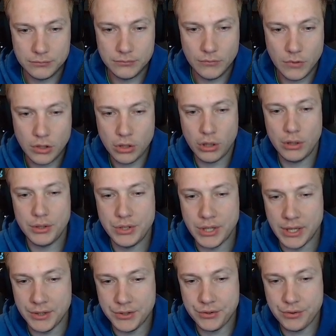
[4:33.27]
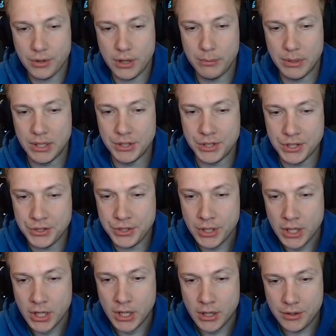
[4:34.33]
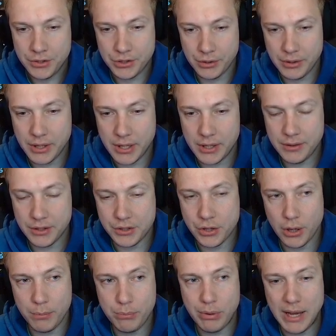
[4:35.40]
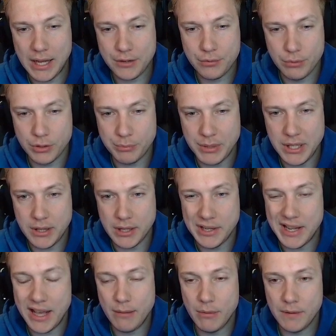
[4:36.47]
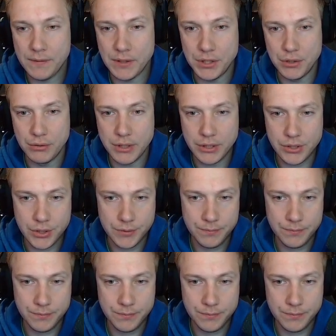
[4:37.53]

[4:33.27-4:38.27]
Contents, draw abilities. So the top part would be the name of the unit.